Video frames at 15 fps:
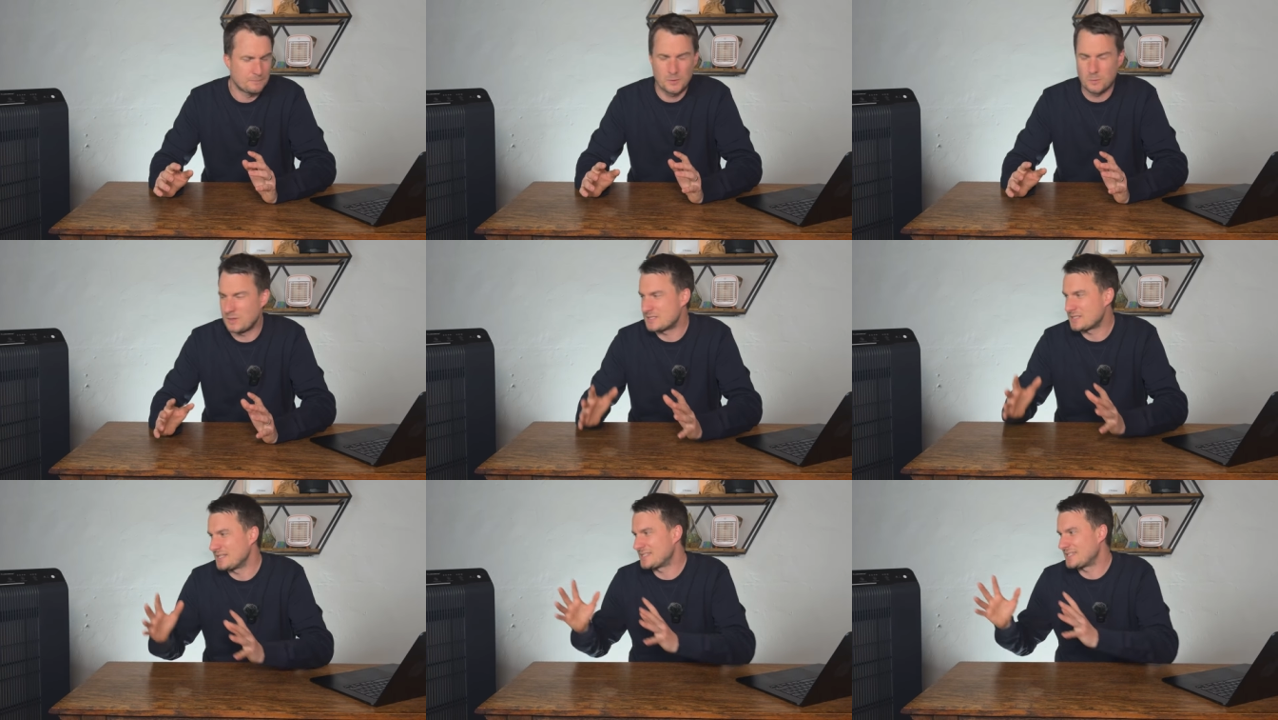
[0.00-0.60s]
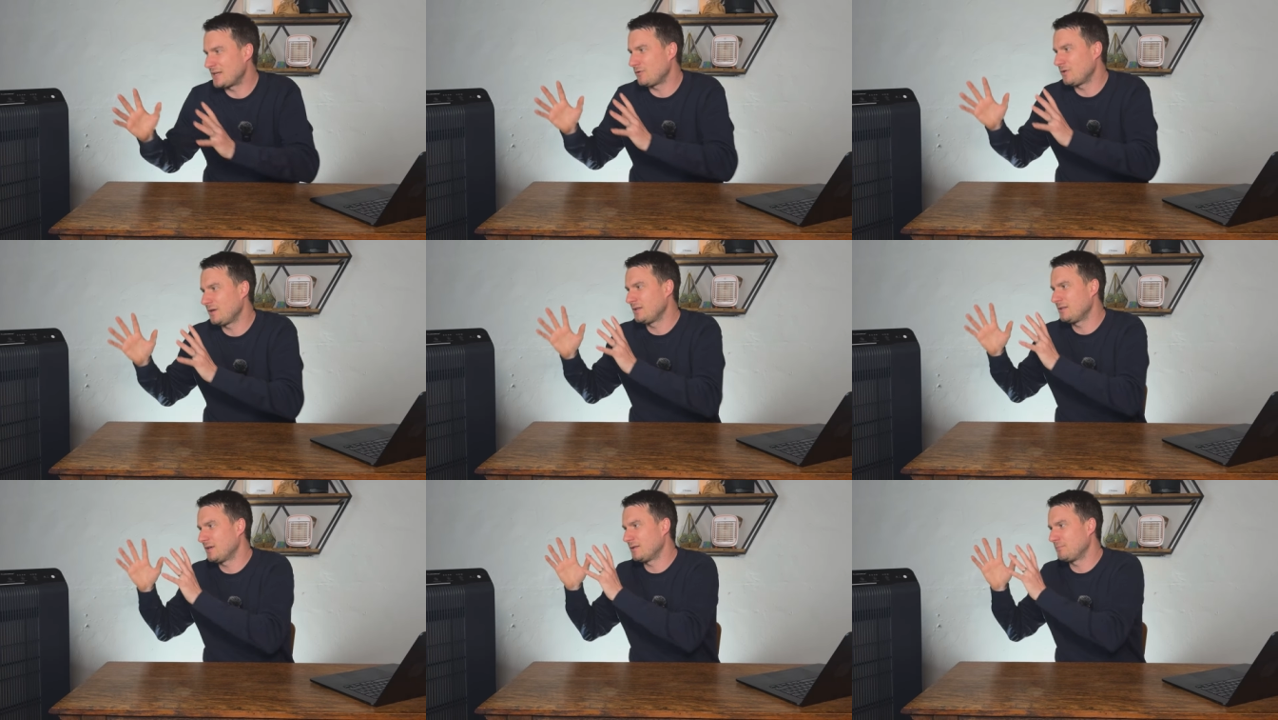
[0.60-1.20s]
which
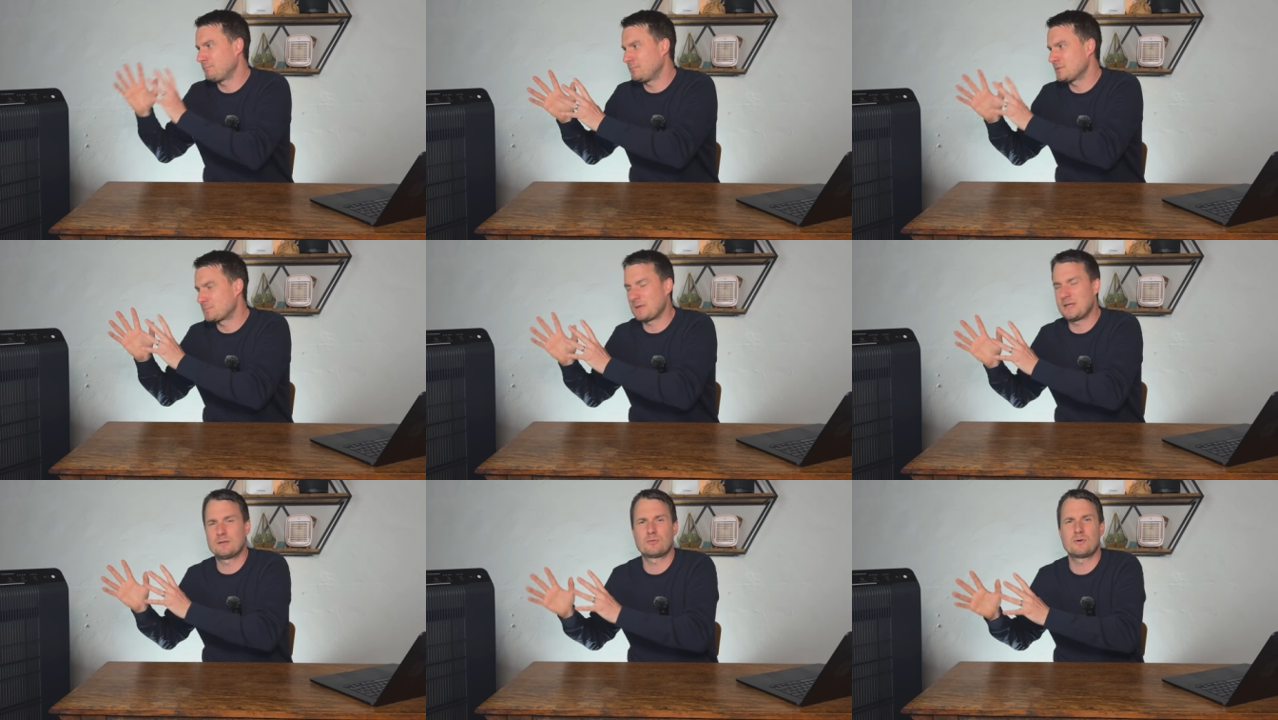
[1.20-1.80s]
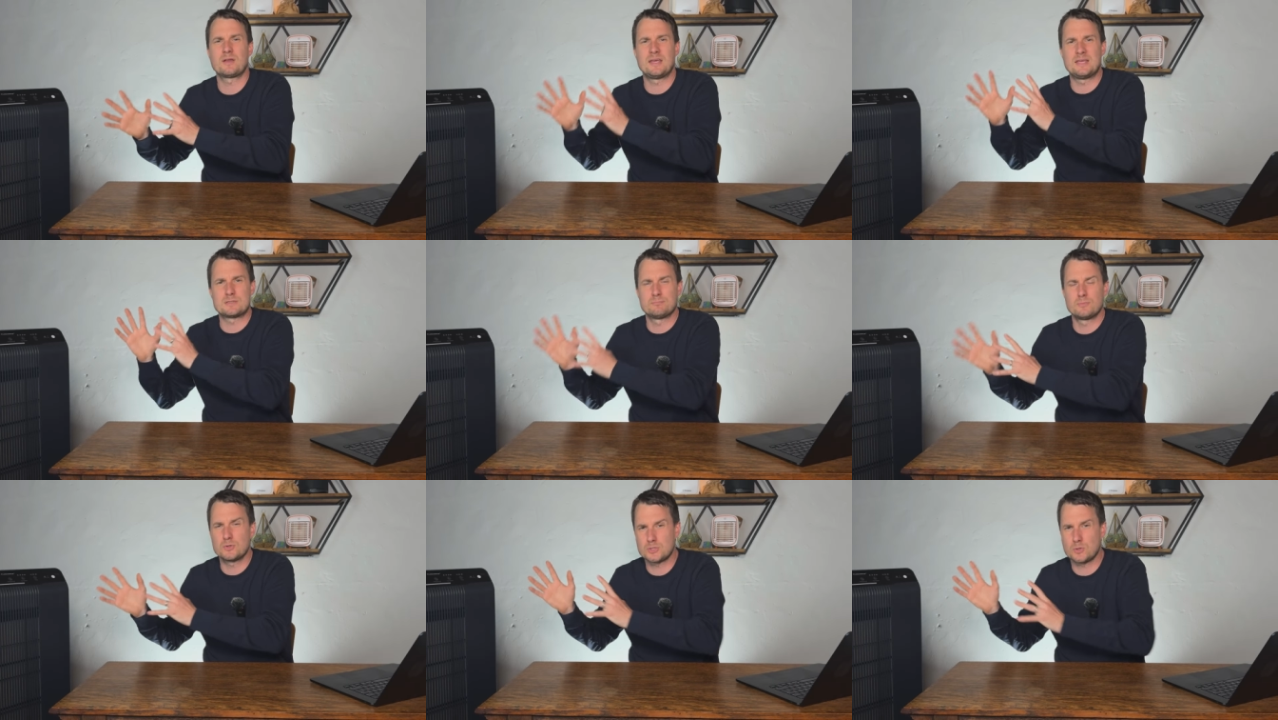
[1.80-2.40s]
considering that speed three is
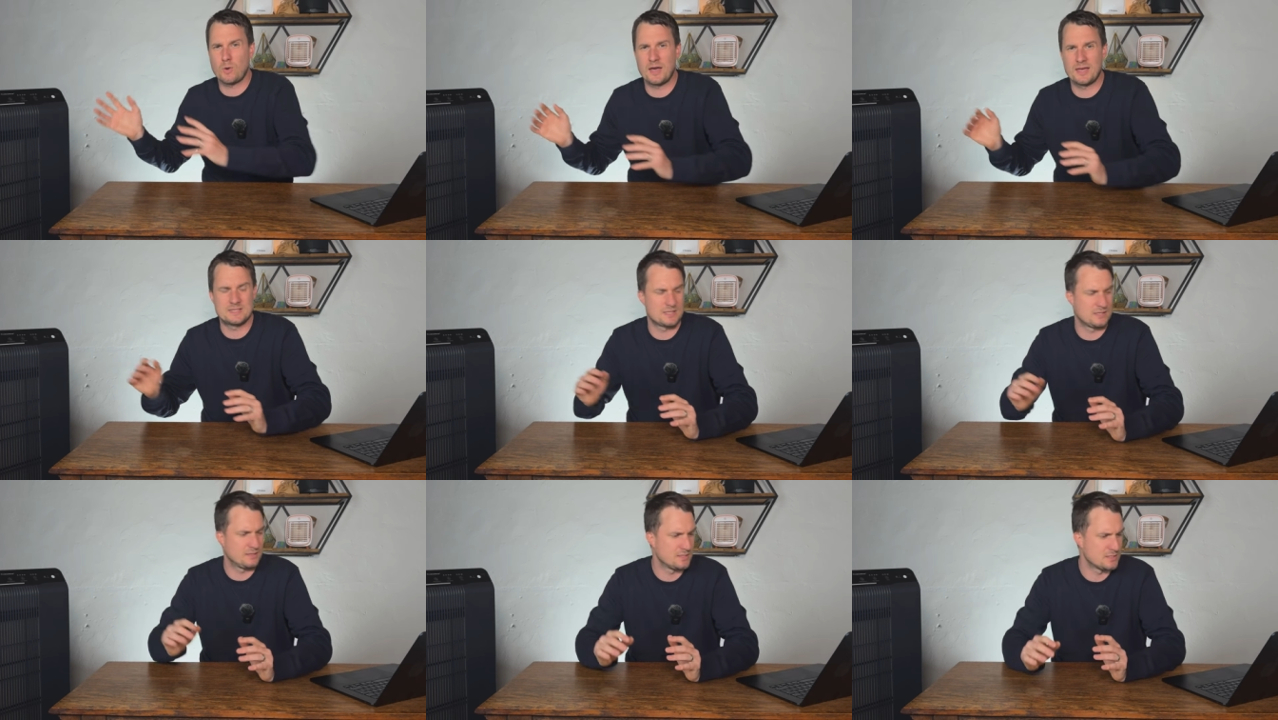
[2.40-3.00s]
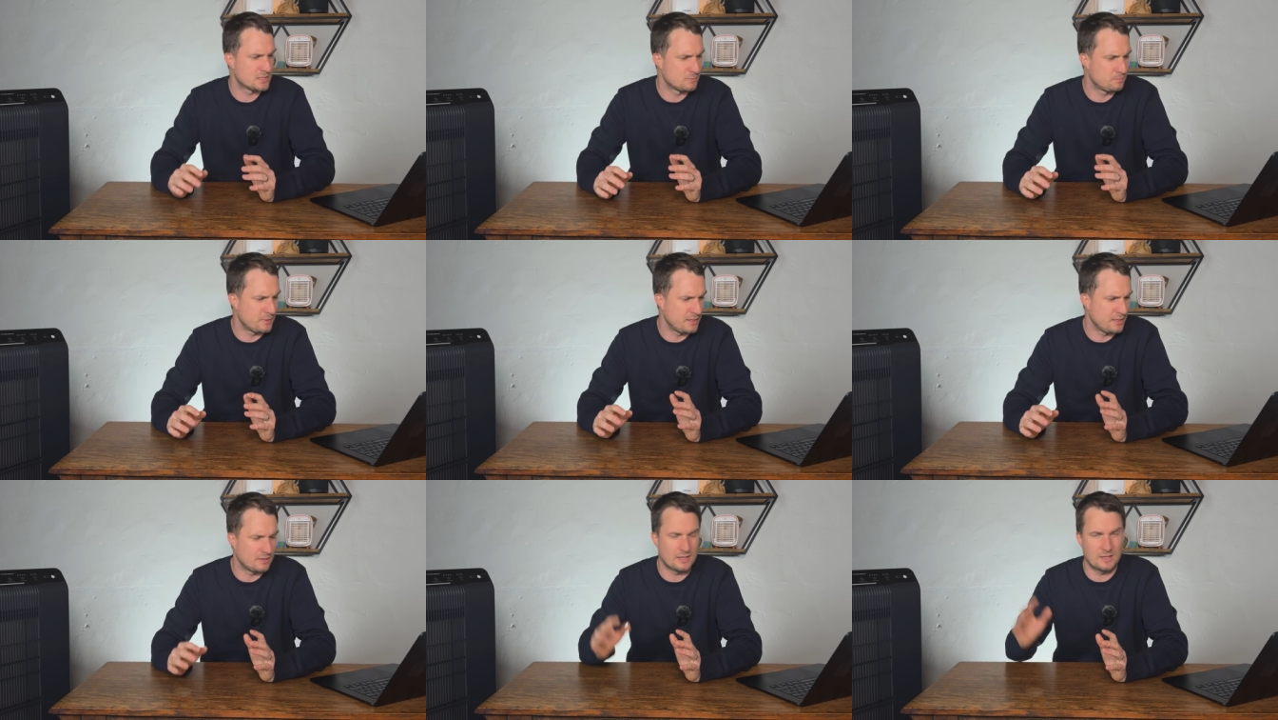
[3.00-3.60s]
much quieter than
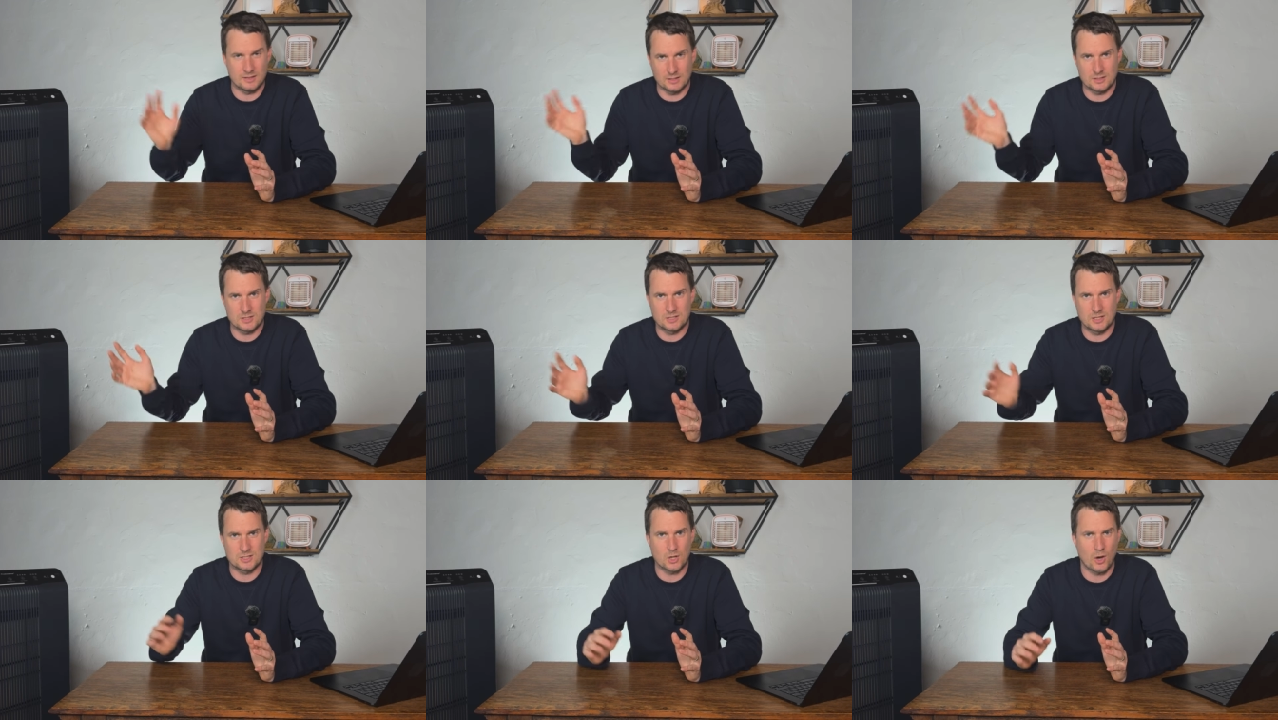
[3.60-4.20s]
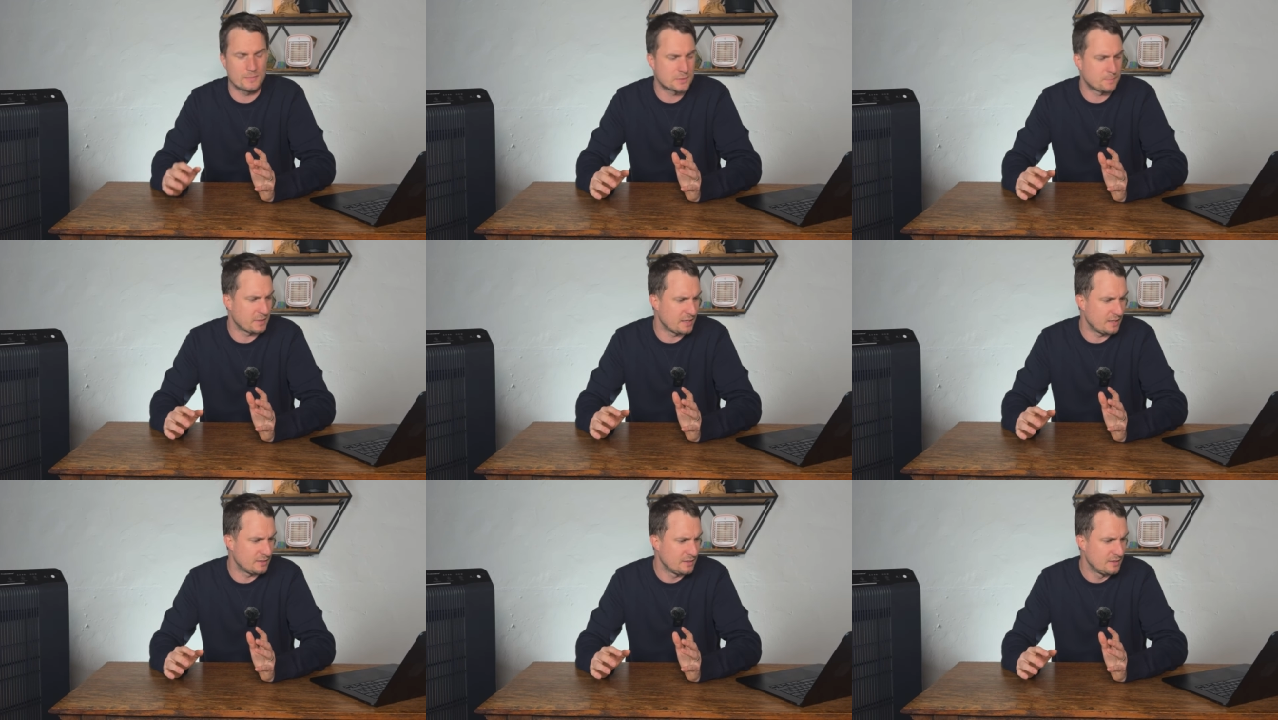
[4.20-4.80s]
speed, the, the, the top
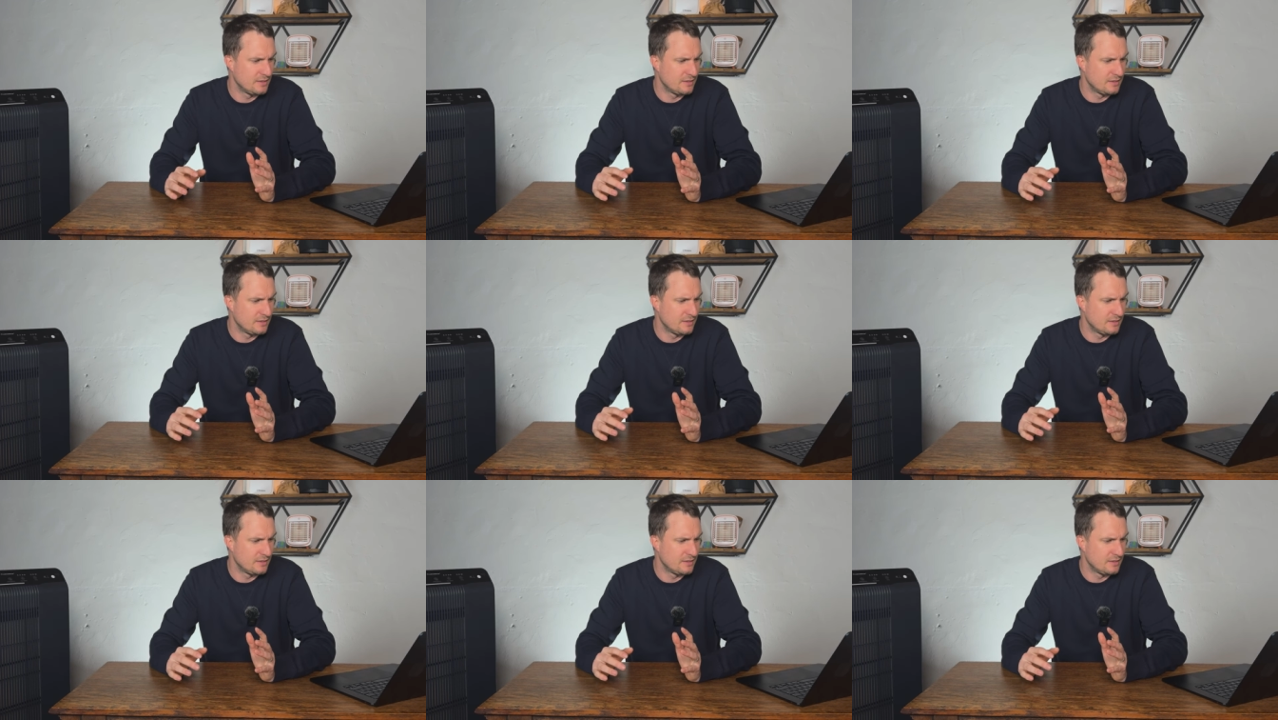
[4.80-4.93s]
speed,